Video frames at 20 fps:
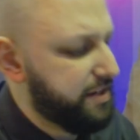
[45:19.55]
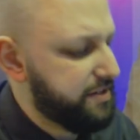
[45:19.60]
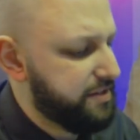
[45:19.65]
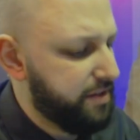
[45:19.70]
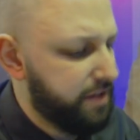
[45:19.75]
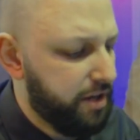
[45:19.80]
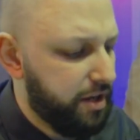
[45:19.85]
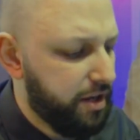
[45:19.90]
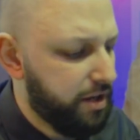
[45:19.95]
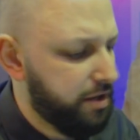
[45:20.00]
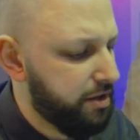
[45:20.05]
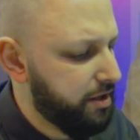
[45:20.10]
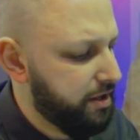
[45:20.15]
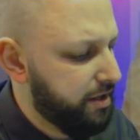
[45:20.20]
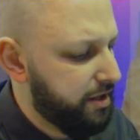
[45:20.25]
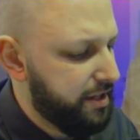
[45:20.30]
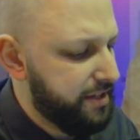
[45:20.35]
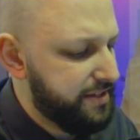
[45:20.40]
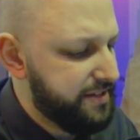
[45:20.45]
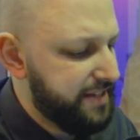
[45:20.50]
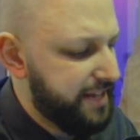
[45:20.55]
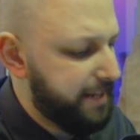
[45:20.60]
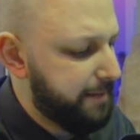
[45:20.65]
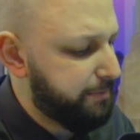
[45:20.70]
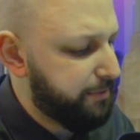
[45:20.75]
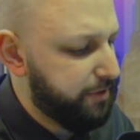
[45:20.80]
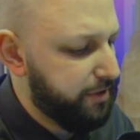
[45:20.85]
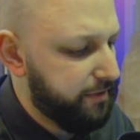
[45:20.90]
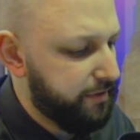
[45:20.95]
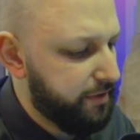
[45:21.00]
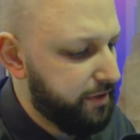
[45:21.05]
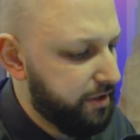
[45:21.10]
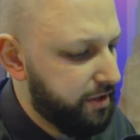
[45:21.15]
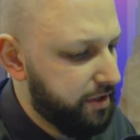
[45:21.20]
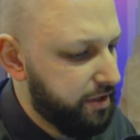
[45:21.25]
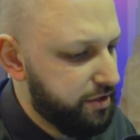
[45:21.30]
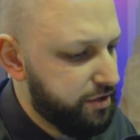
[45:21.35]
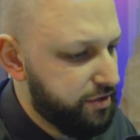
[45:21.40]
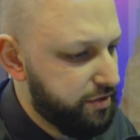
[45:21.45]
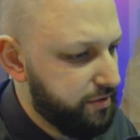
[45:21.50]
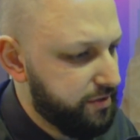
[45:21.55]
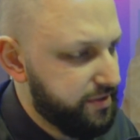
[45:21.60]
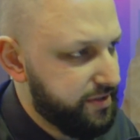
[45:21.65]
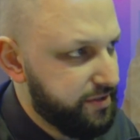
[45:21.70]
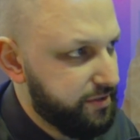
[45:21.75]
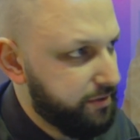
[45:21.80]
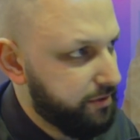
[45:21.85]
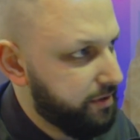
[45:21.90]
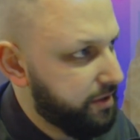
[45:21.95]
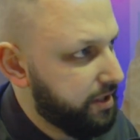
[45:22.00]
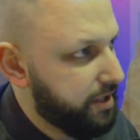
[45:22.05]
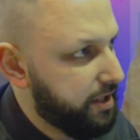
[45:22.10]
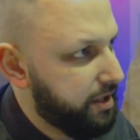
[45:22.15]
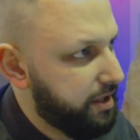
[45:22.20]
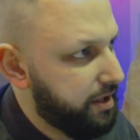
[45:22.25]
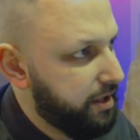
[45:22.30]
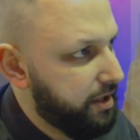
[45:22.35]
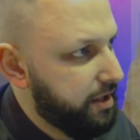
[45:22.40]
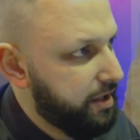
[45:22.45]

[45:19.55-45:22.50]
saw a sample of a short story